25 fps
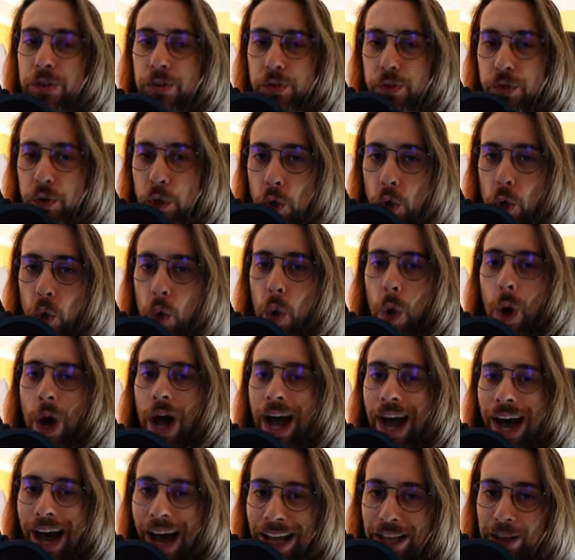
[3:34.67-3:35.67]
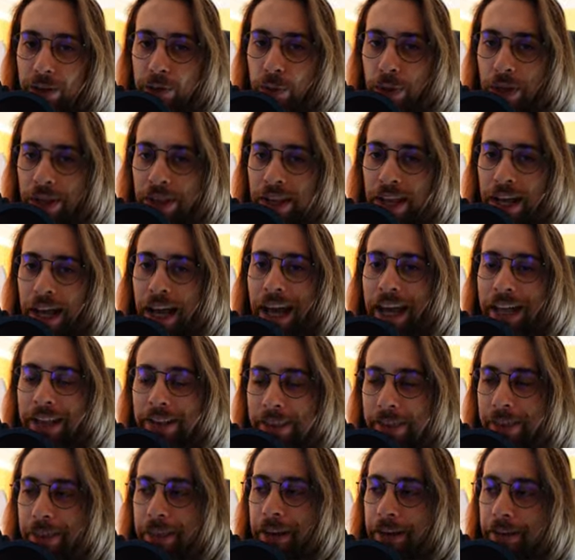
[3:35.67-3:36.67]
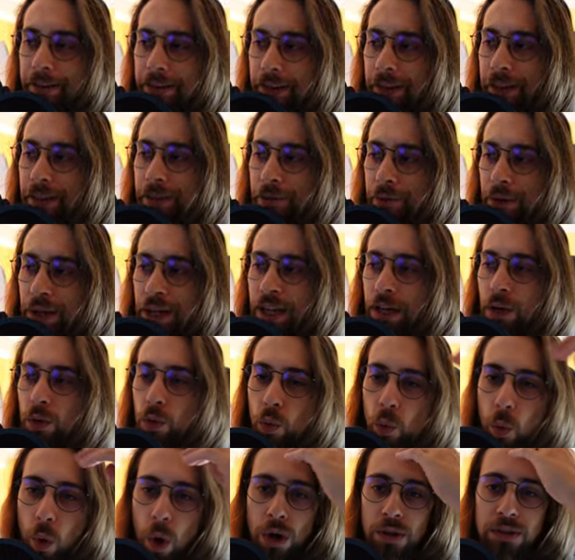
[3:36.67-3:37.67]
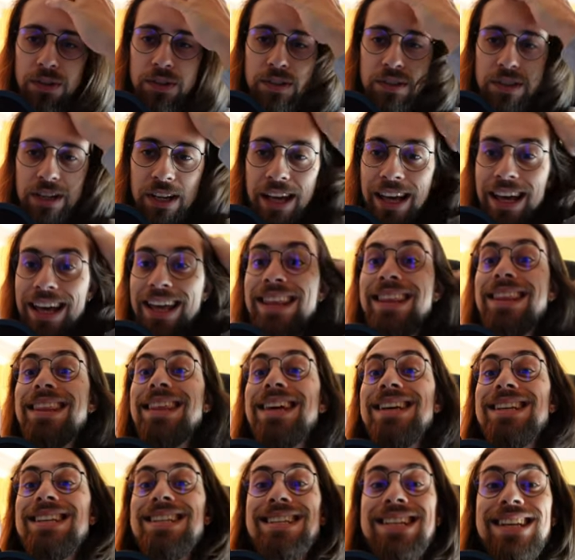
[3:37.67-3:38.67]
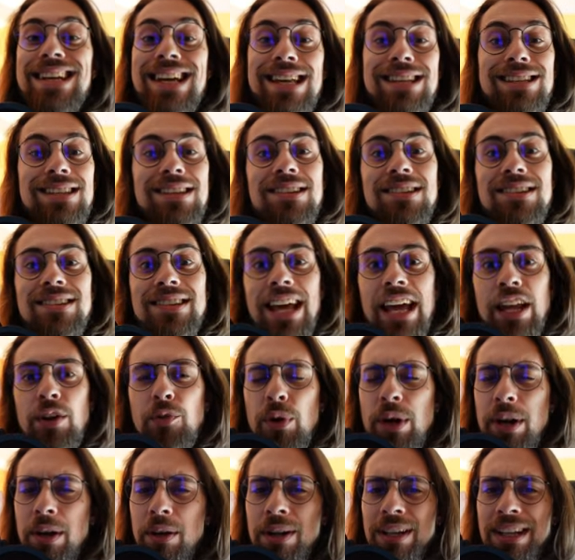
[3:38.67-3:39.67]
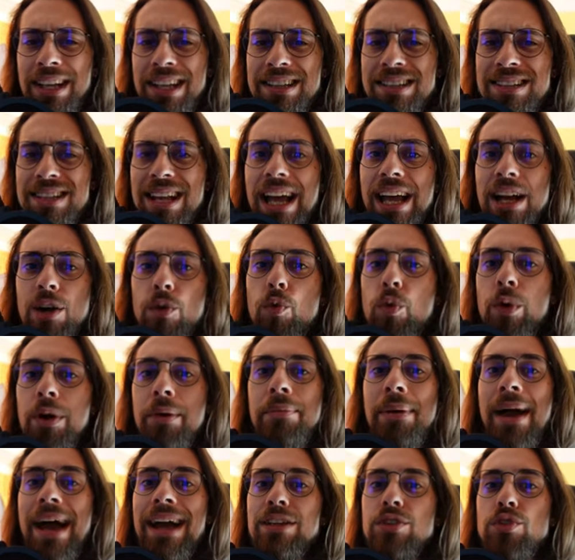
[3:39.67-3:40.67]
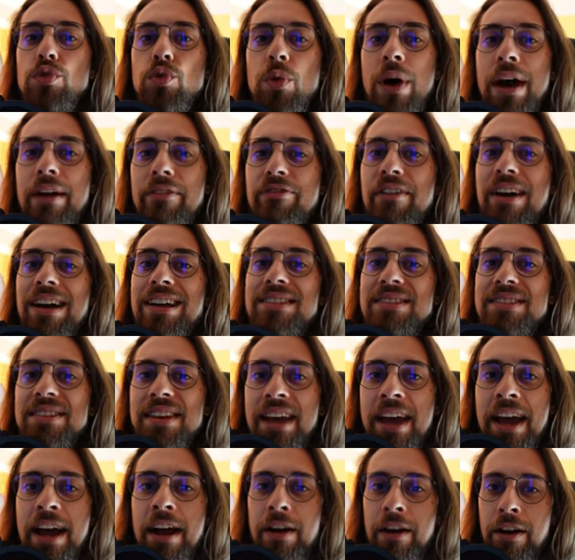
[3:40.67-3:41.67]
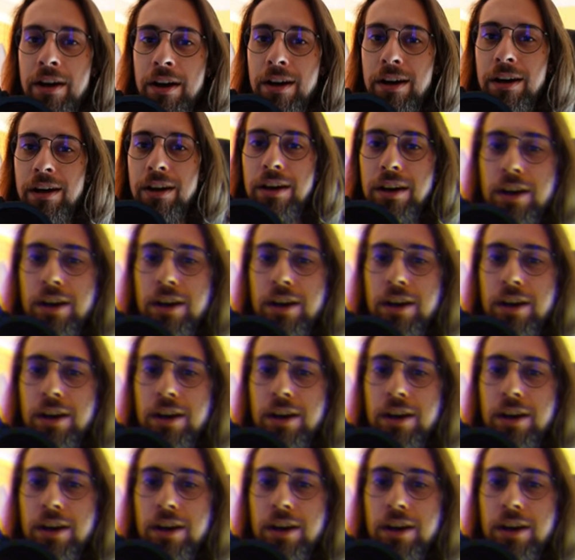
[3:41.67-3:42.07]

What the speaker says: 233 watts. This is insane. It's like we're back to FX era,